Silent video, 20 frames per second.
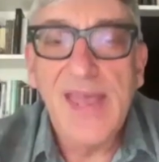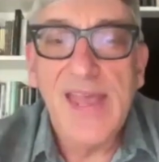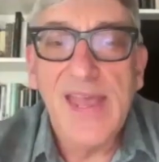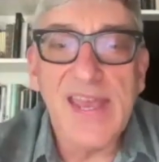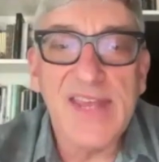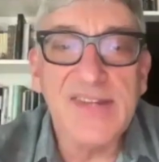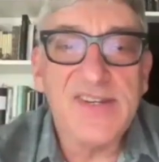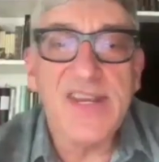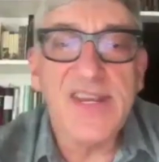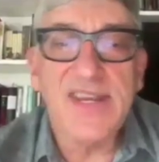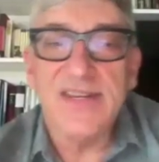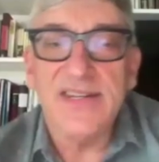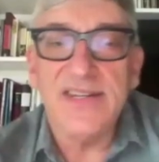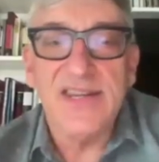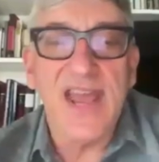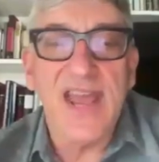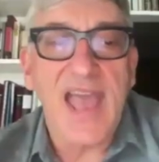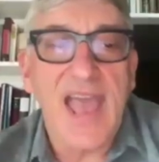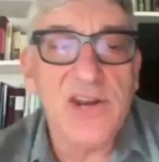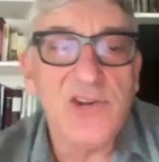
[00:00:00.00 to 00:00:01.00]
Indeed,
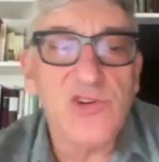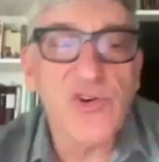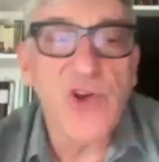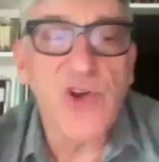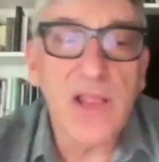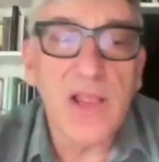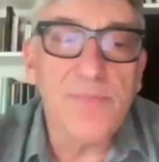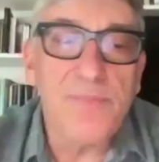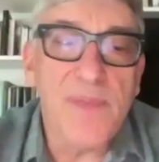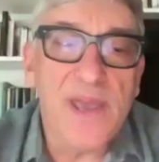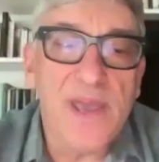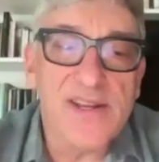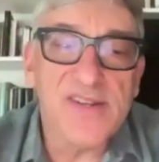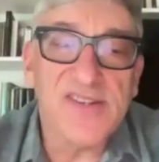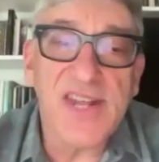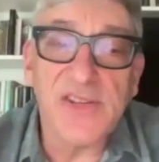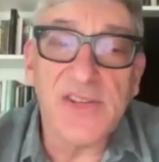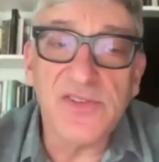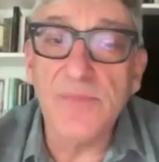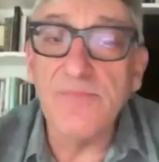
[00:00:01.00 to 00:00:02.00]
had Trollope been as
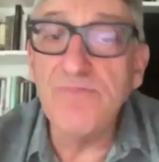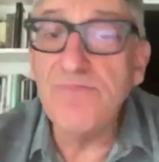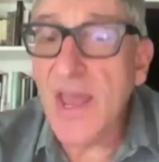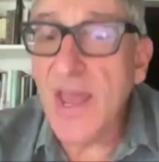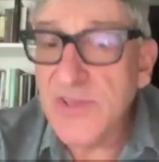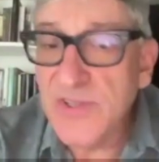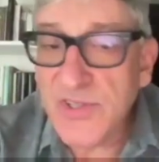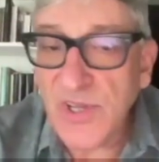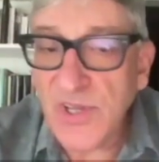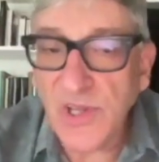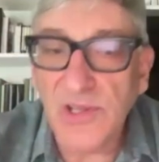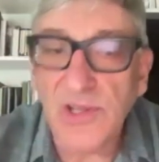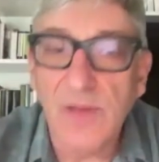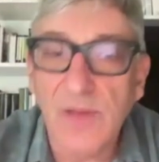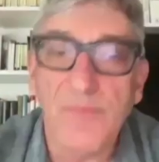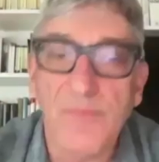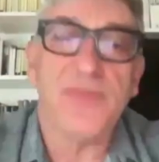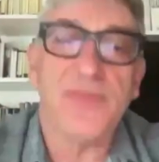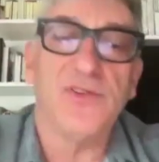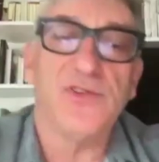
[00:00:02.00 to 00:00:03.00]
sentimental
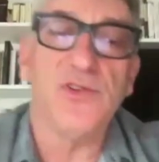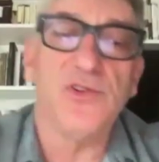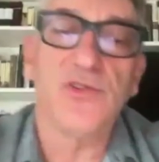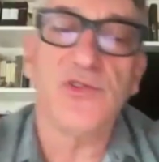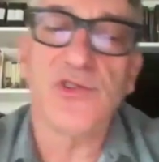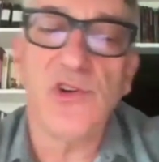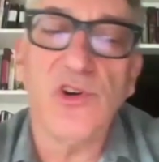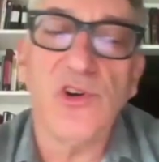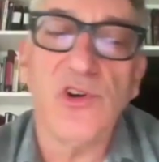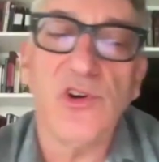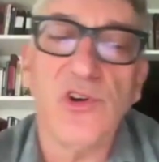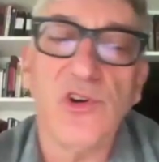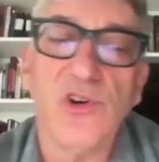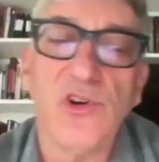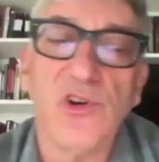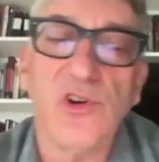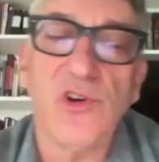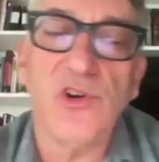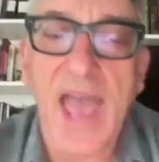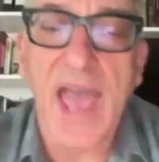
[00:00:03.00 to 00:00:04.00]
about the Duke's
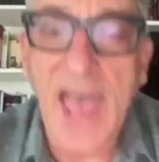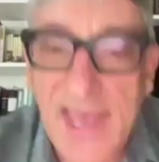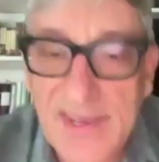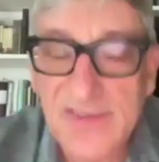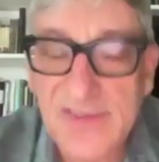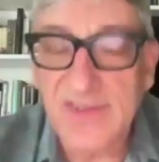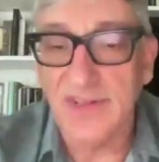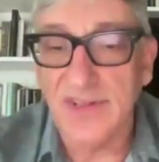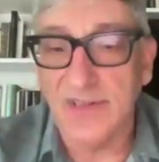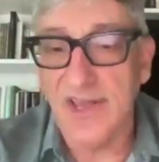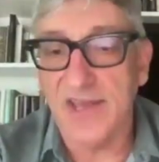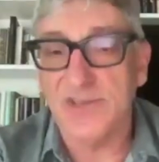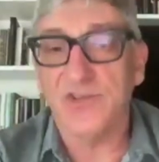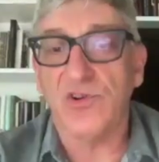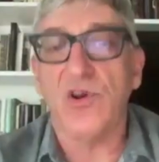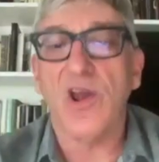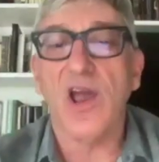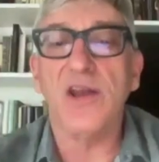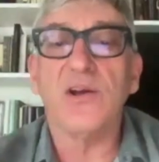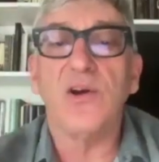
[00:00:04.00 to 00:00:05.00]
Children as The Last
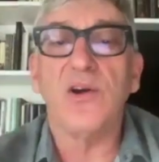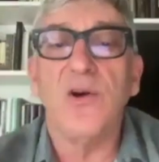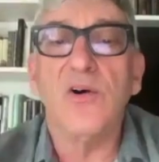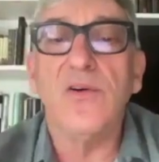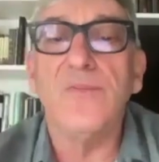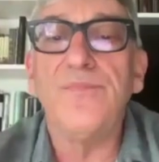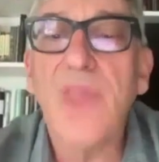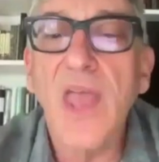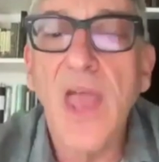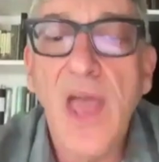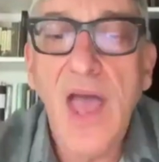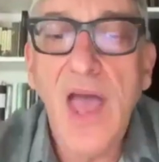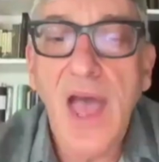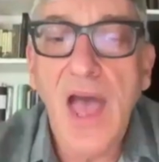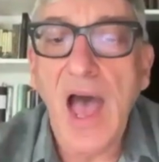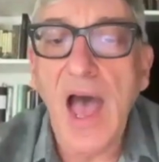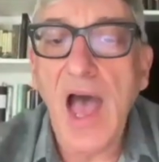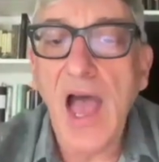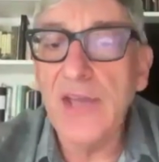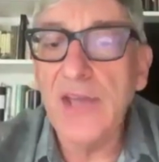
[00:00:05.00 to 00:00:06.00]
Chronicle,
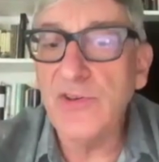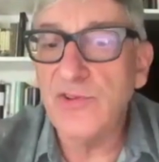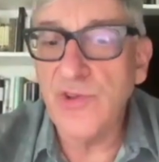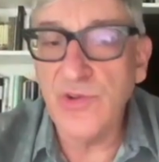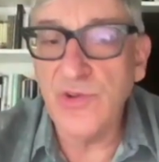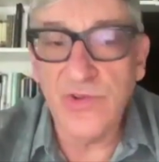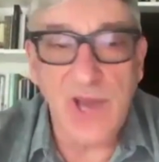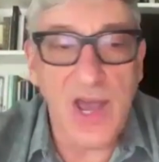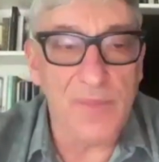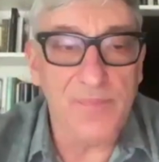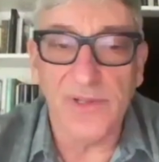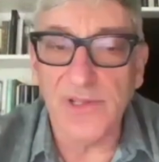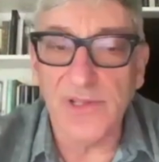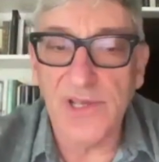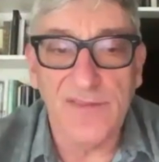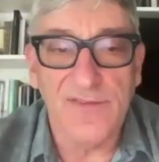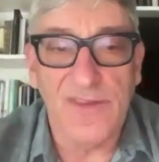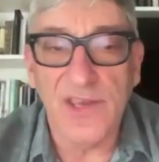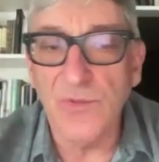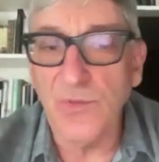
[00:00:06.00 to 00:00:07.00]
I do not
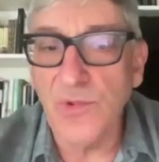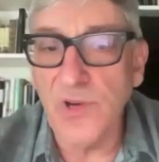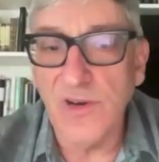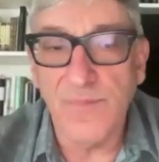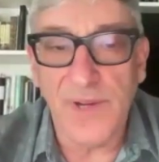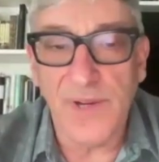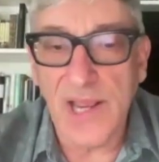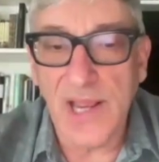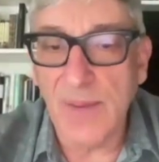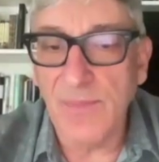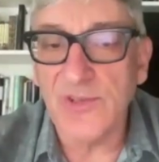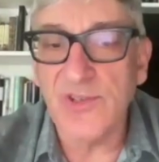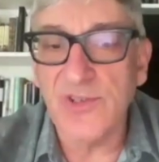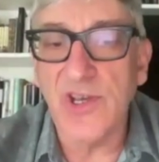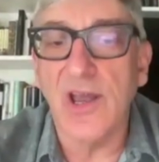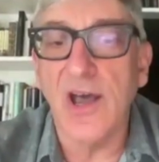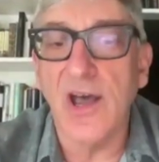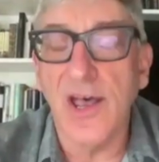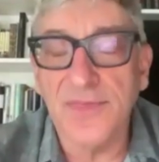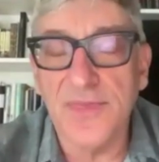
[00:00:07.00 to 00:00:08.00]
believe he would have been able to
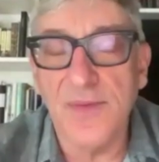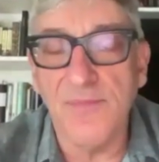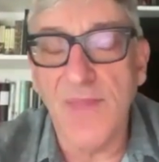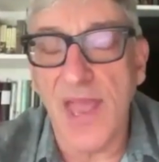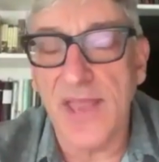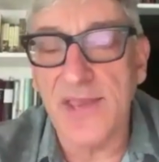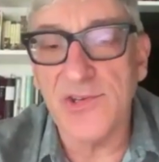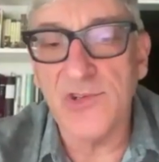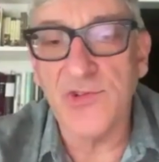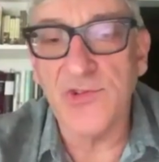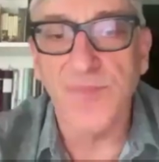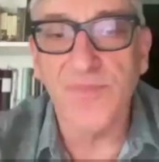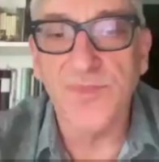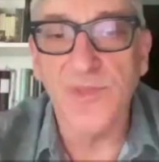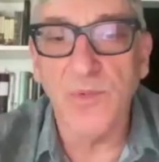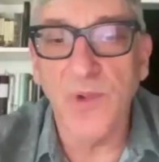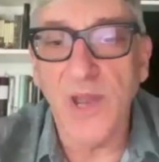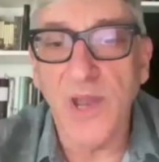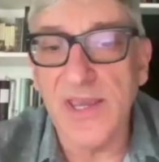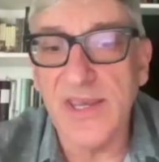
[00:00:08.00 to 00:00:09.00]
cut the manuscript
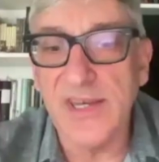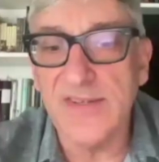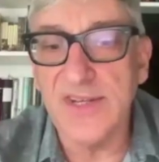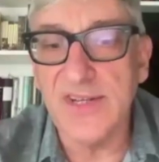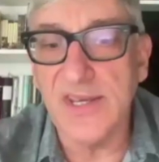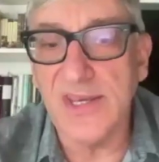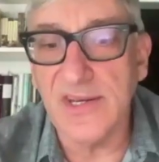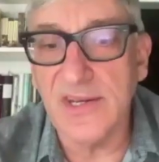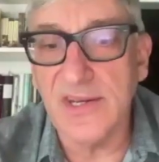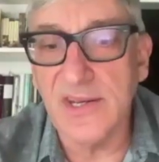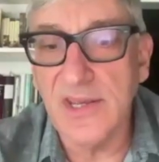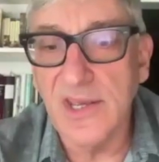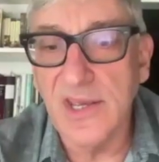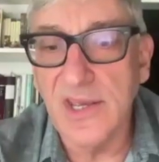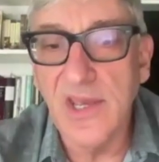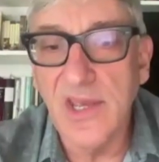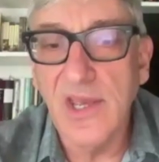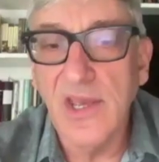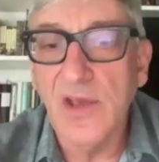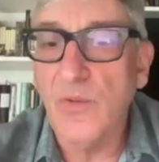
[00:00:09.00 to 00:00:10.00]
the way he did.
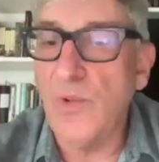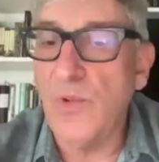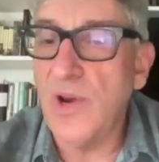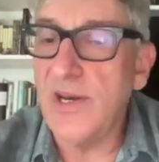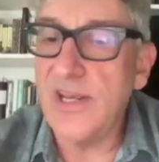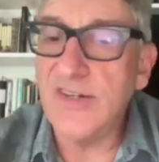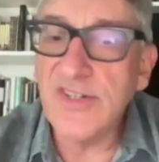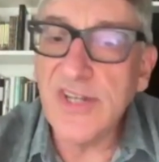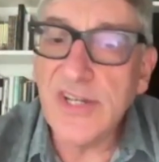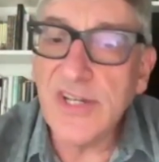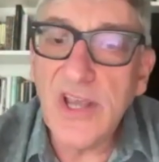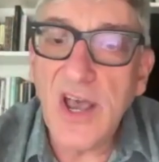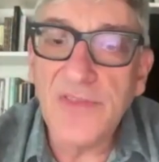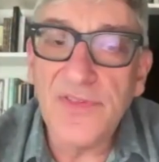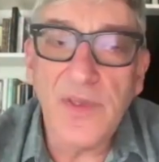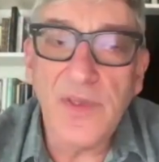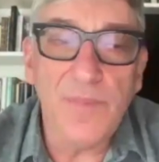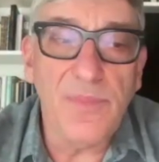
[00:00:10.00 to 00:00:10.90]
When he did cut the